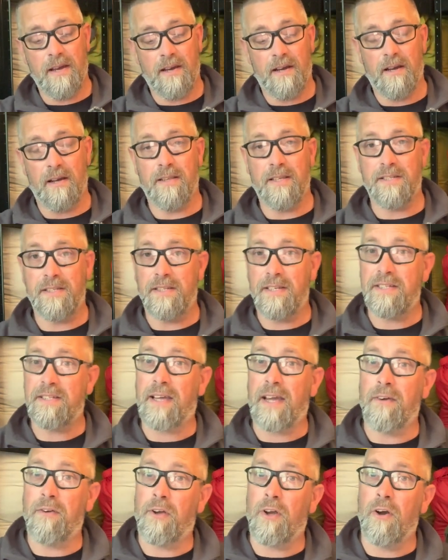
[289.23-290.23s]
There's a
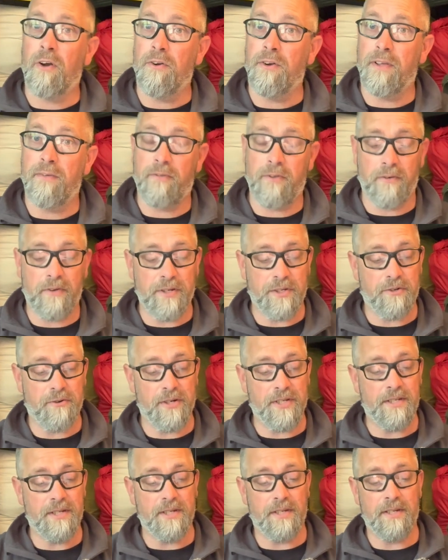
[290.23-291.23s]
discount code if you're
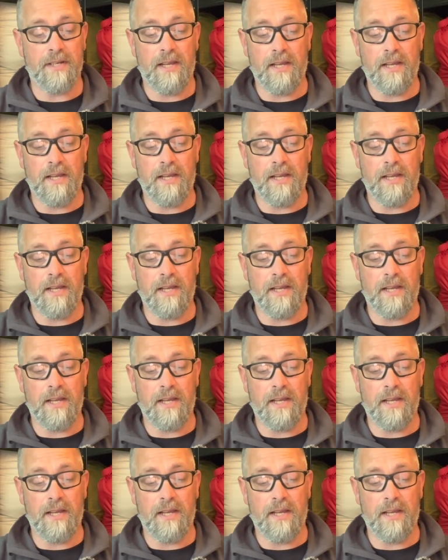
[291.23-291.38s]
interested